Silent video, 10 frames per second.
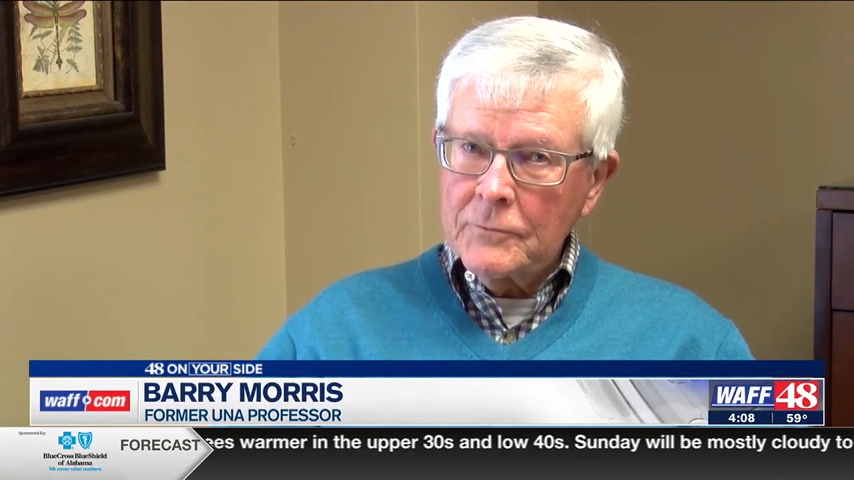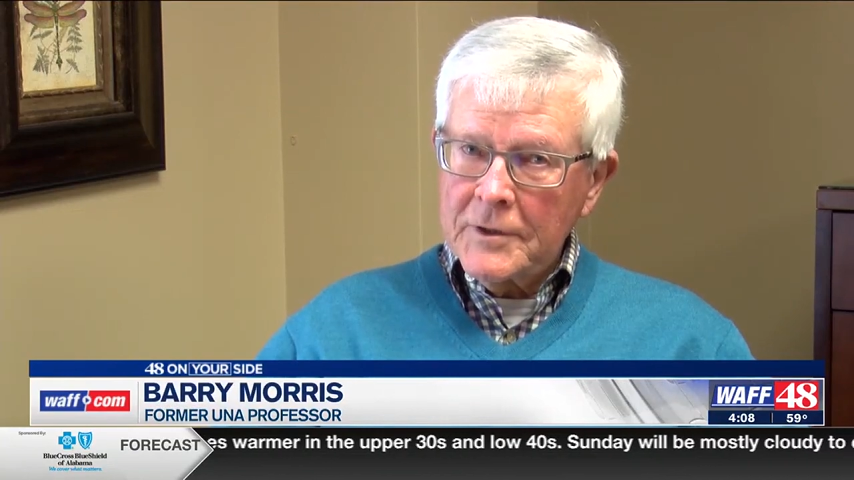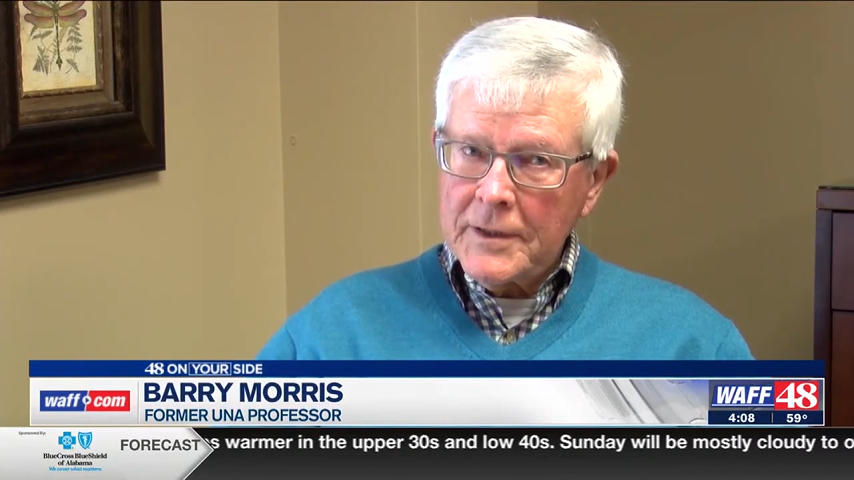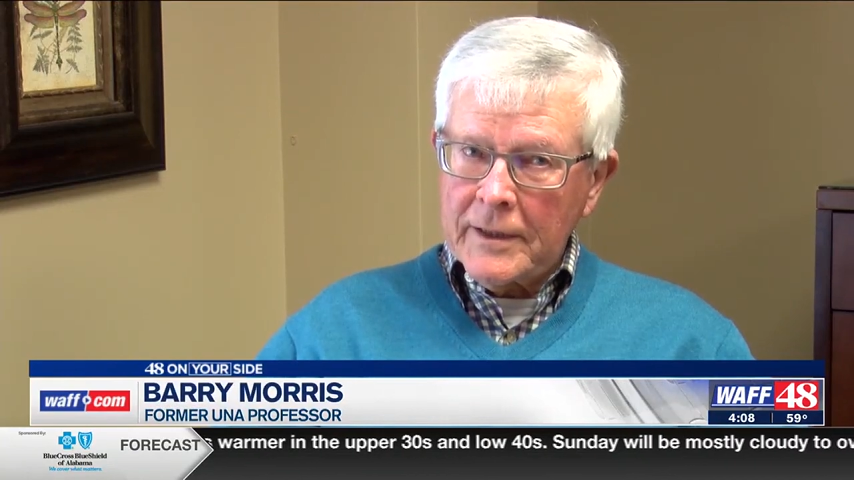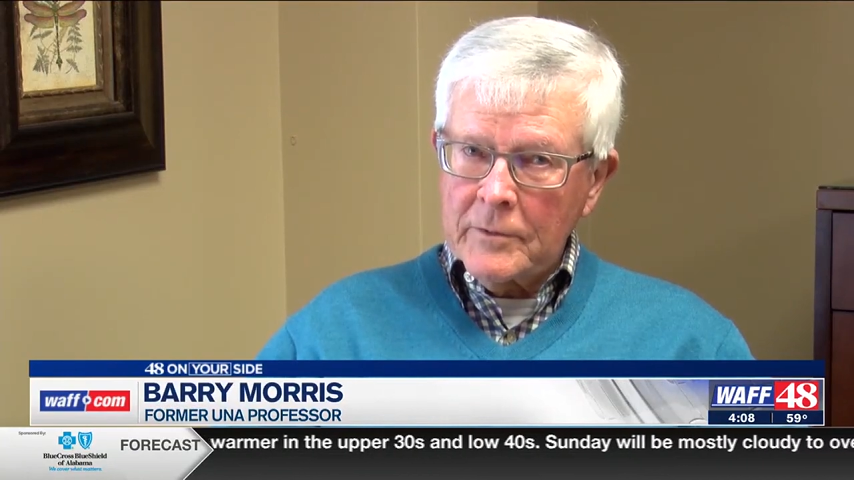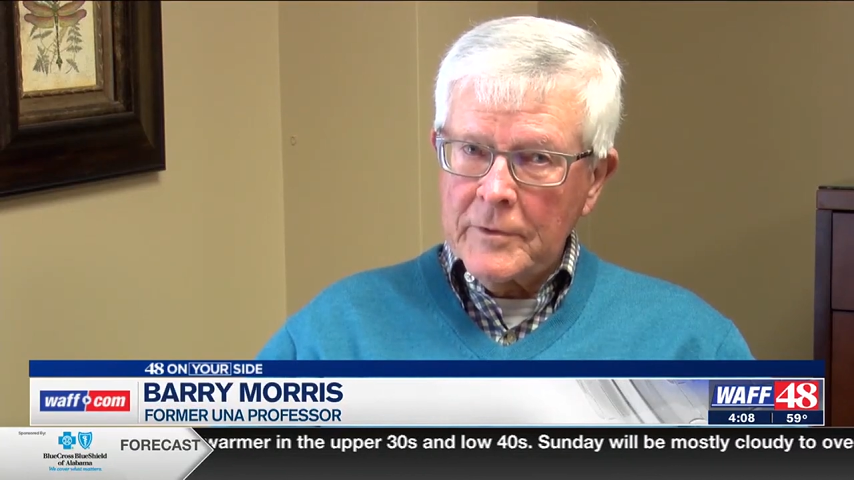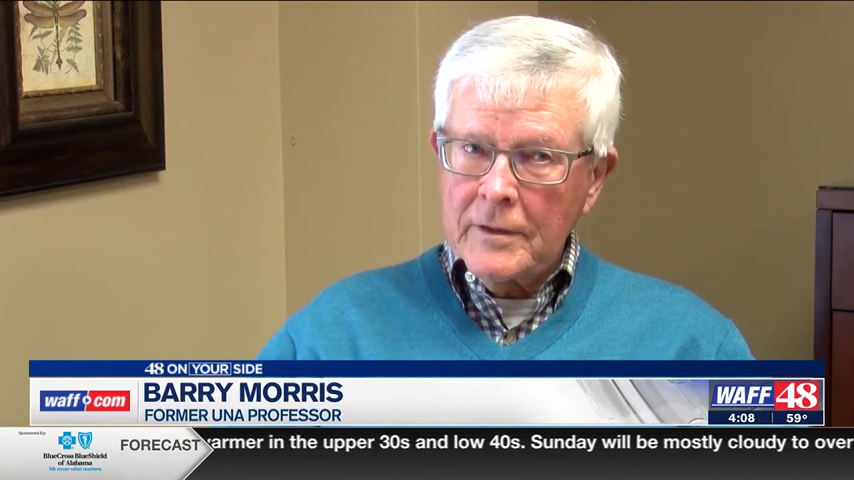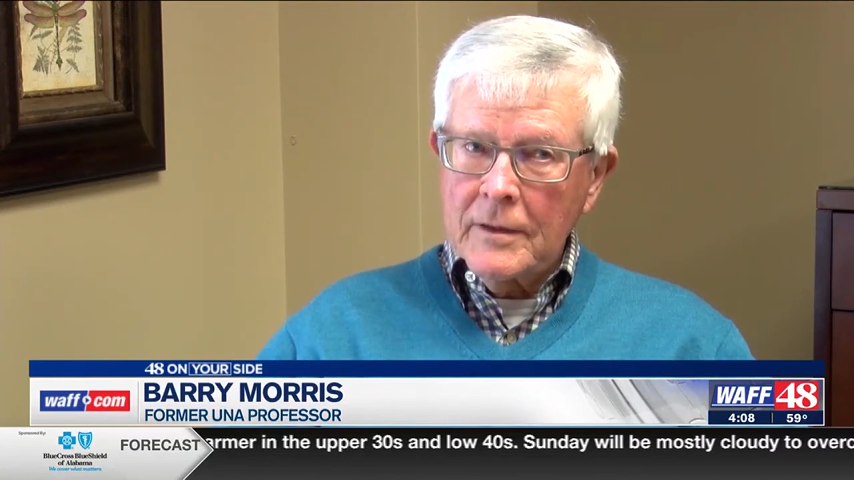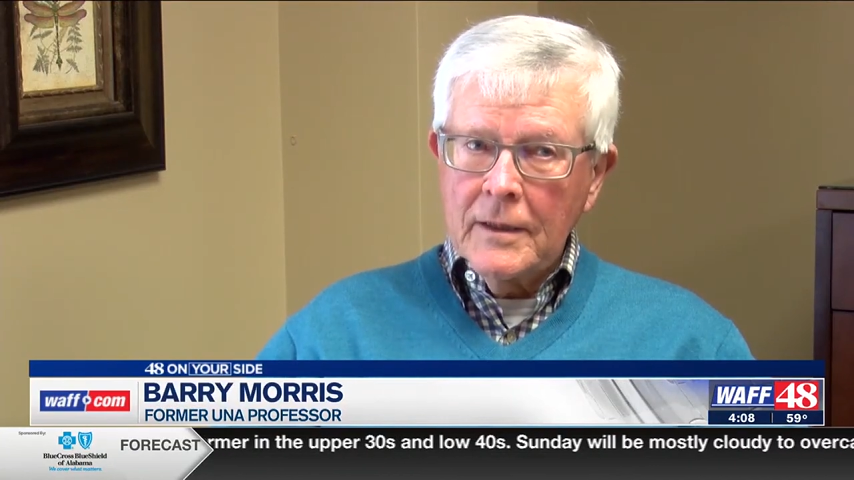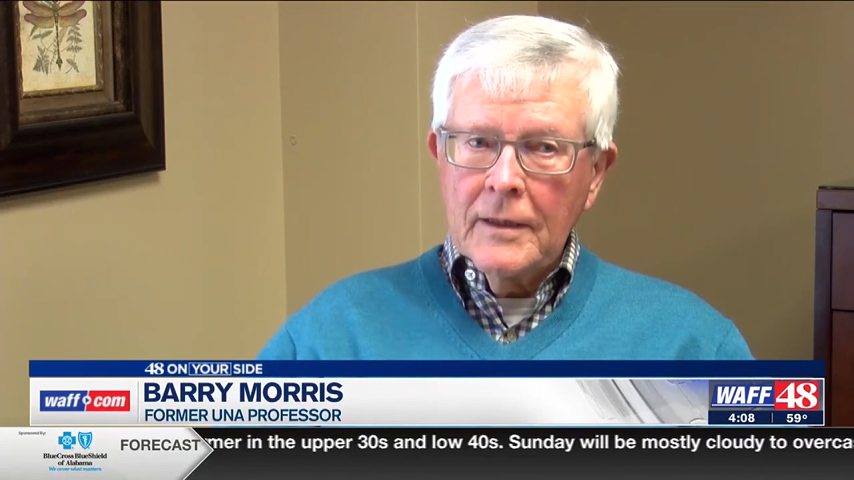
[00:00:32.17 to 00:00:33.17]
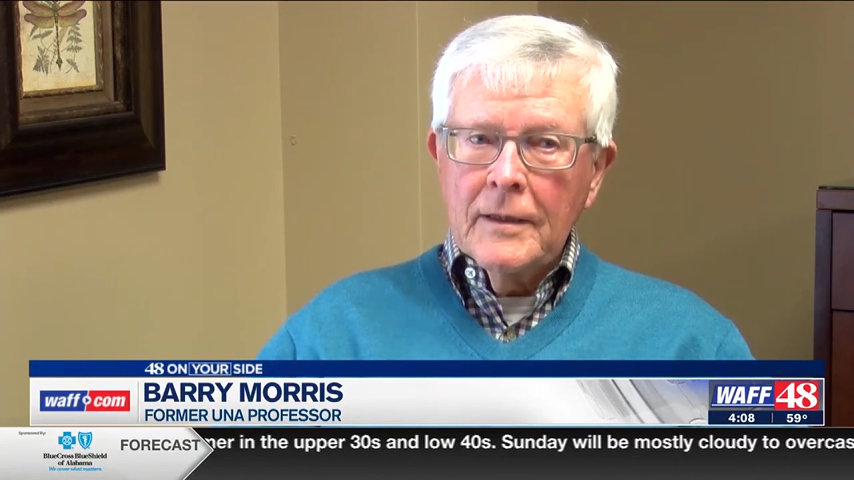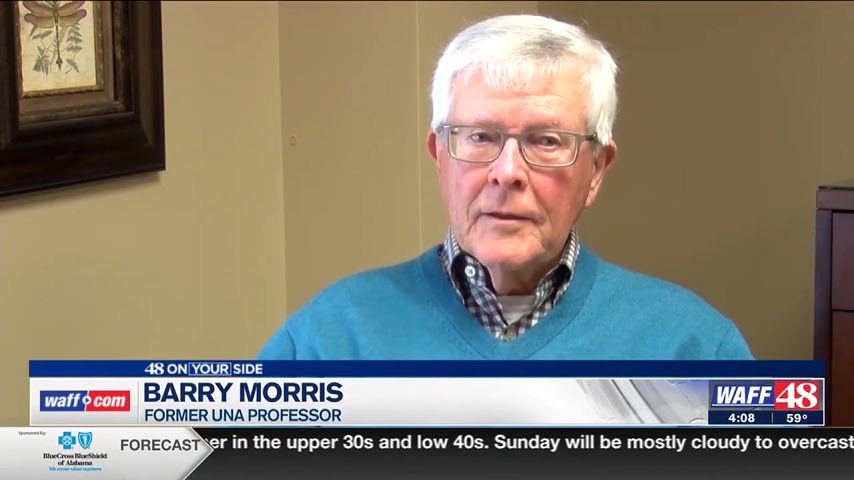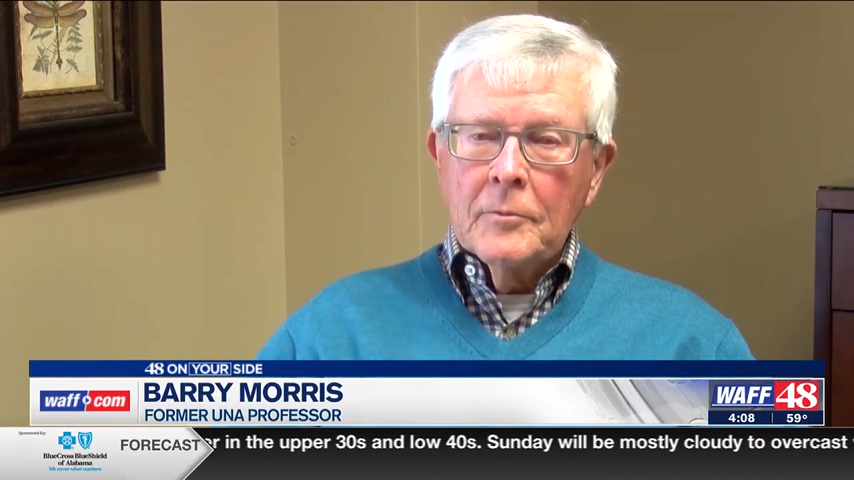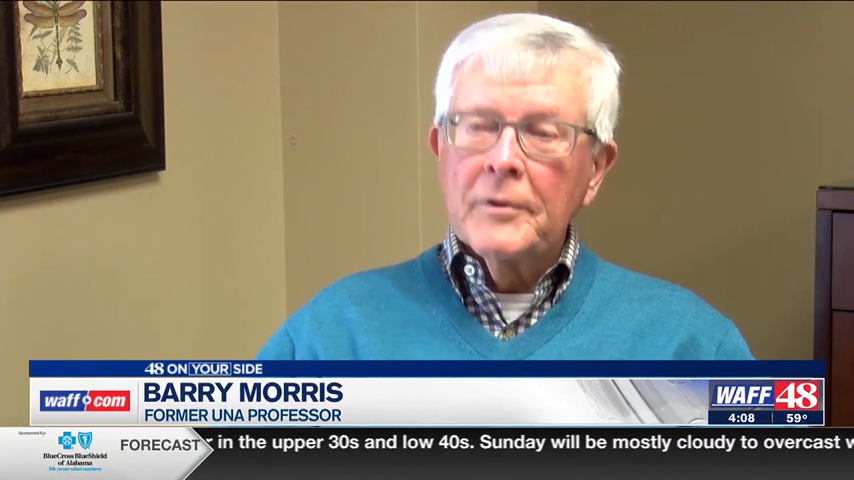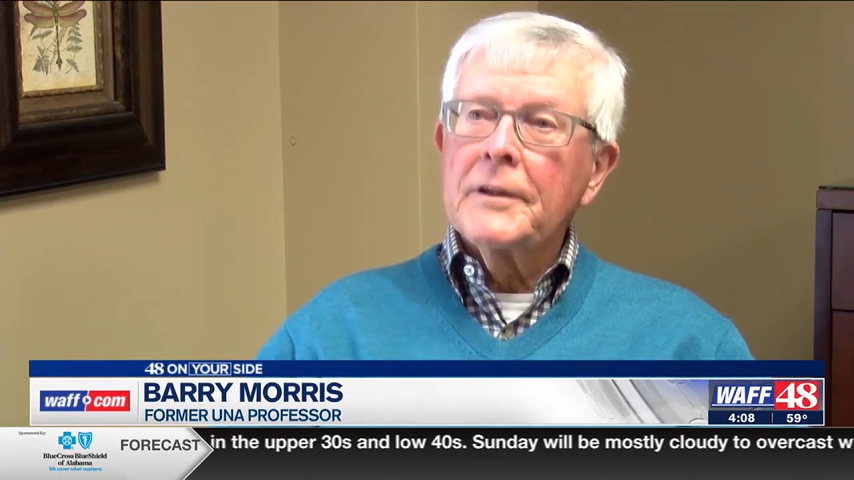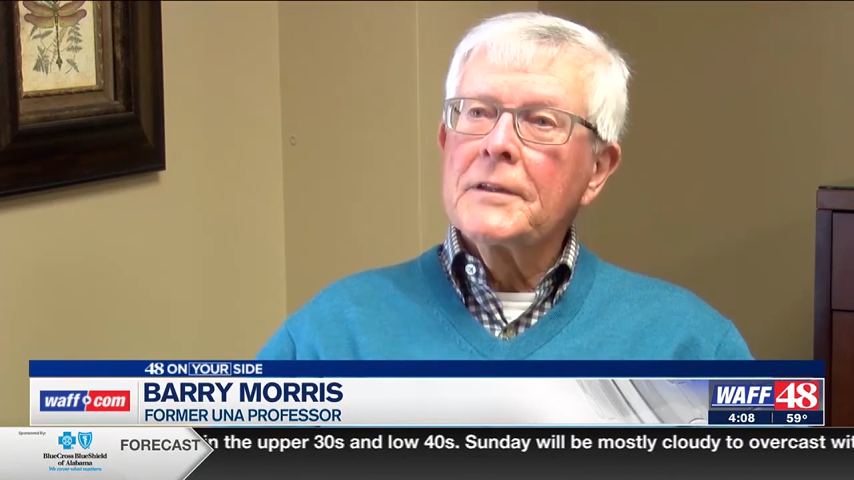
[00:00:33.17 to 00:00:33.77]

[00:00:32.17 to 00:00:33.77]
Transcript: retirement, but